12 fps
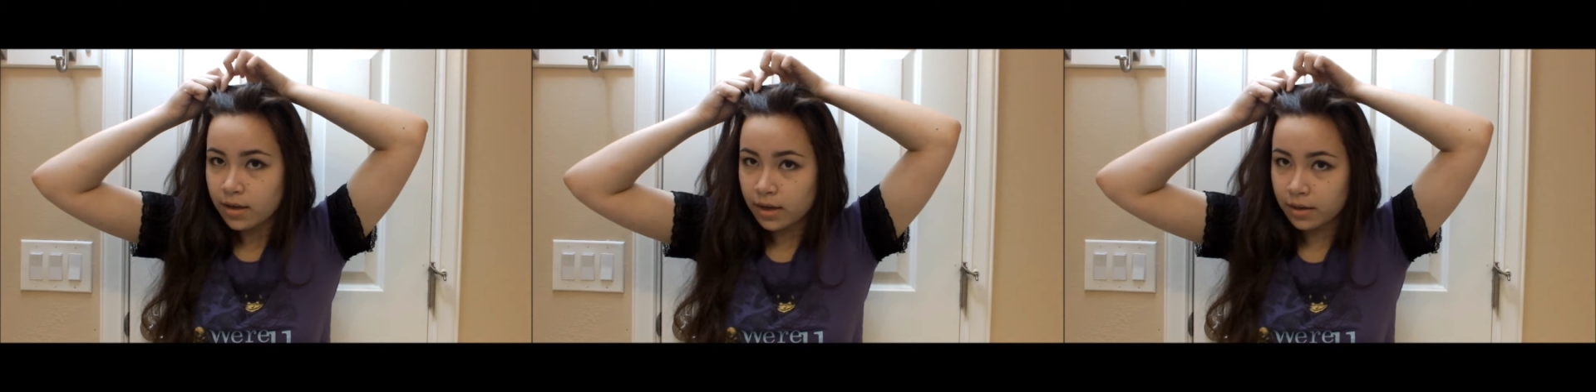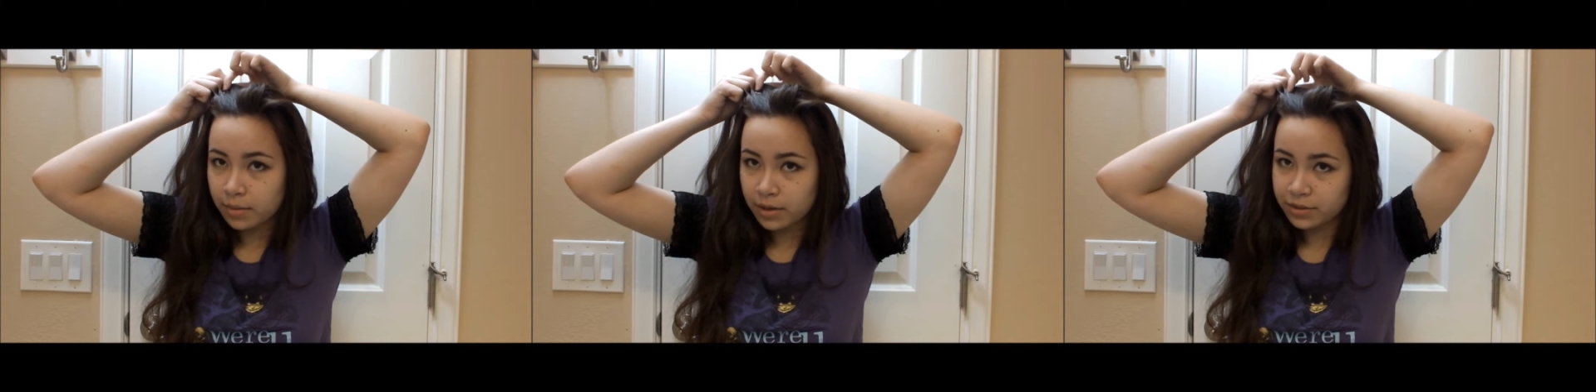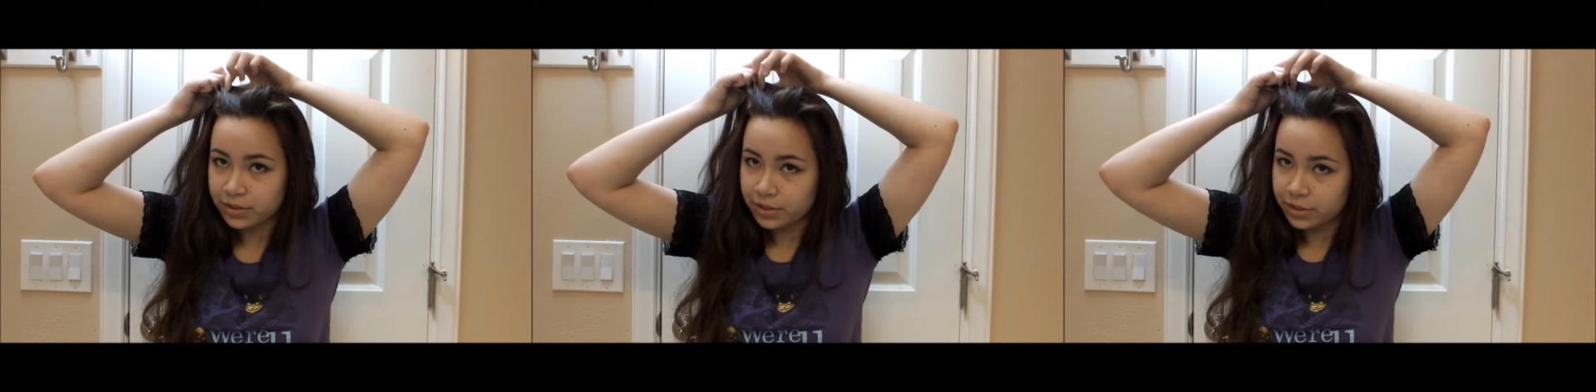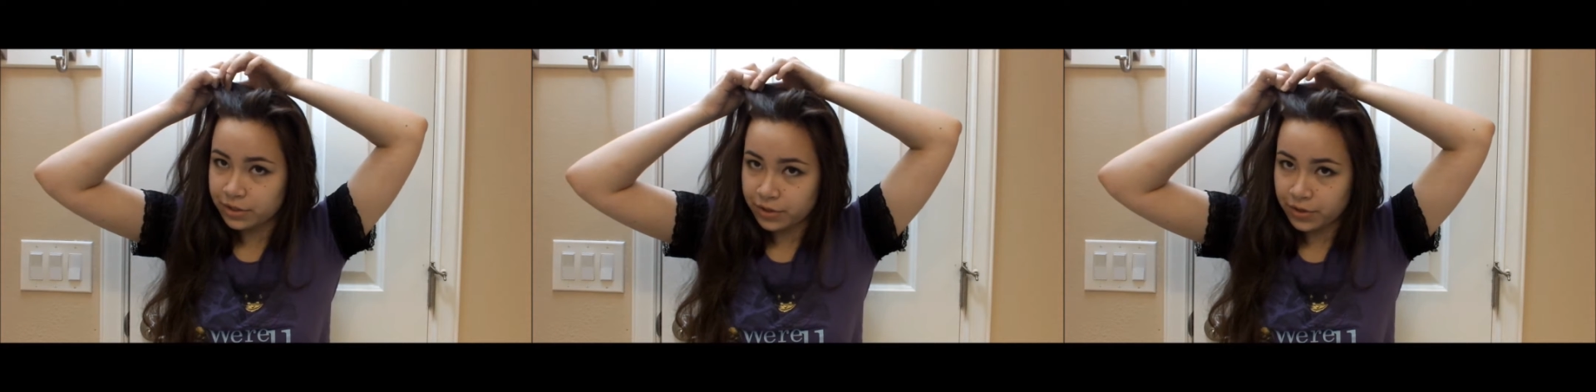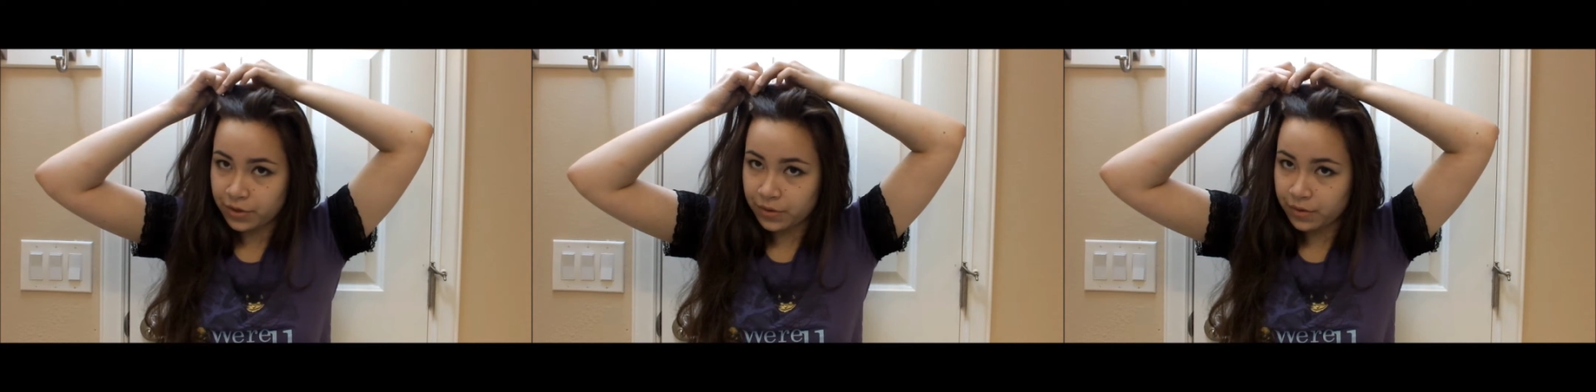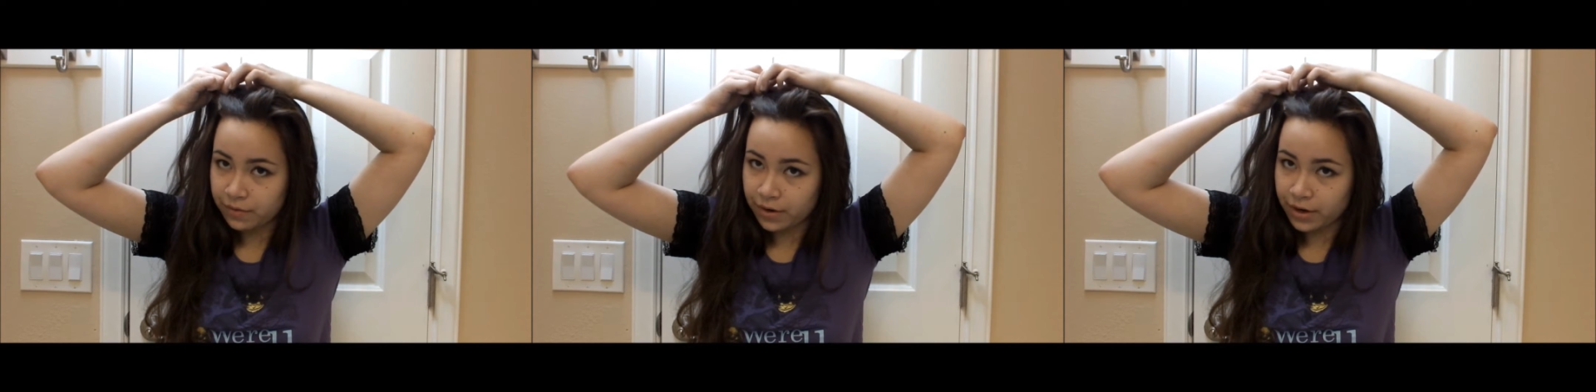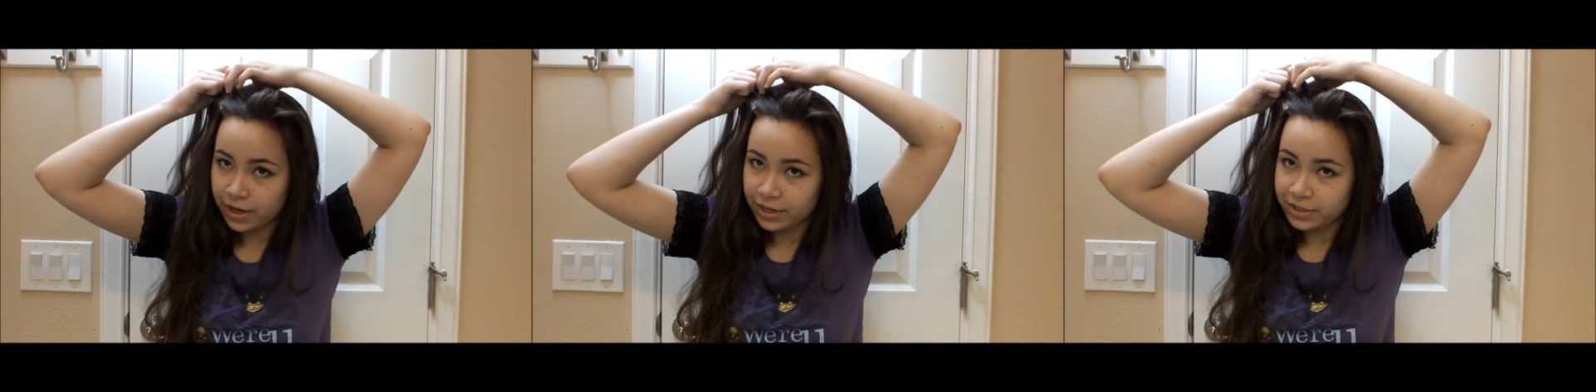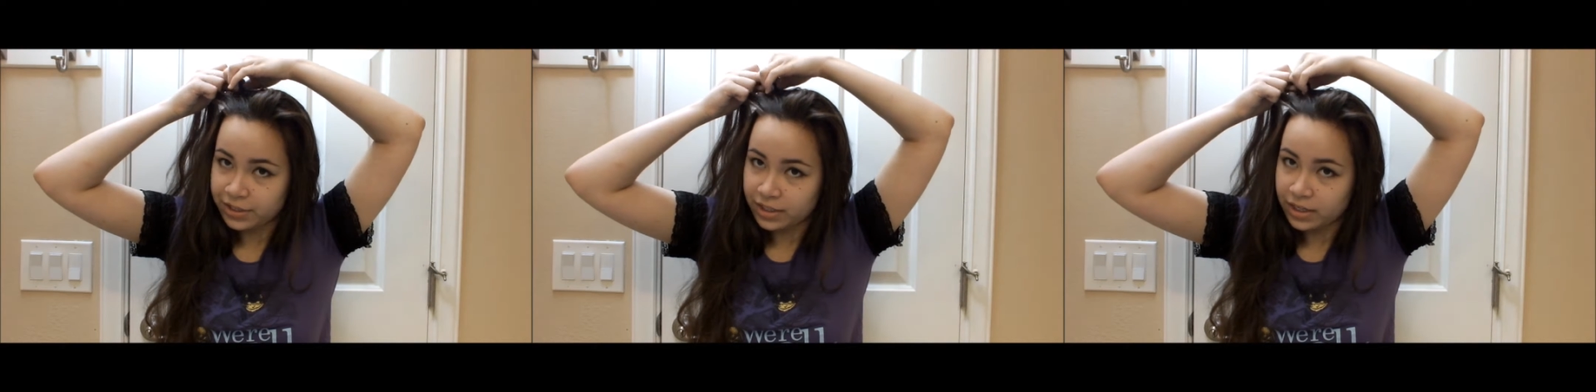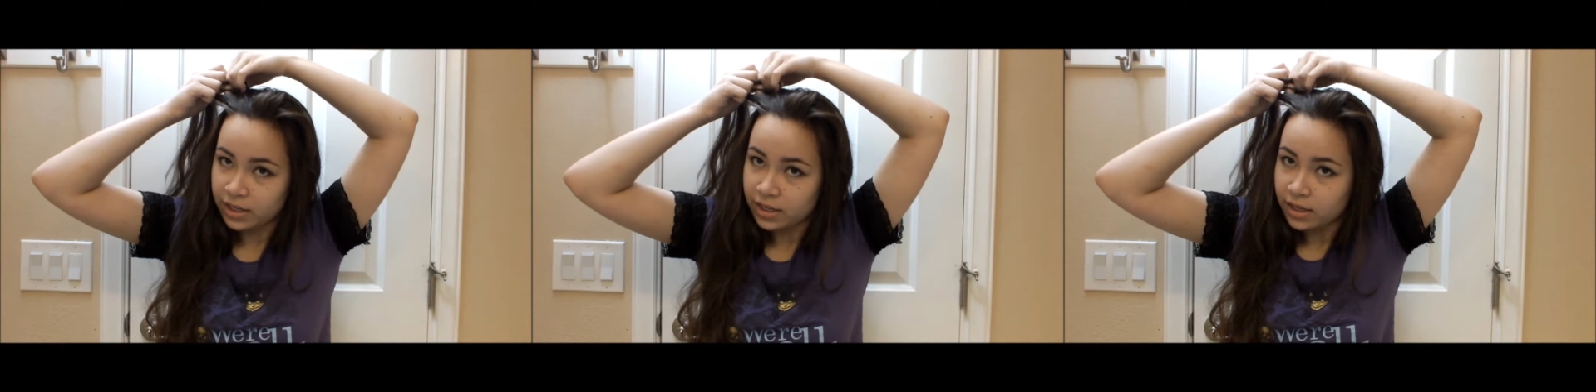And I'm also going to show you a variation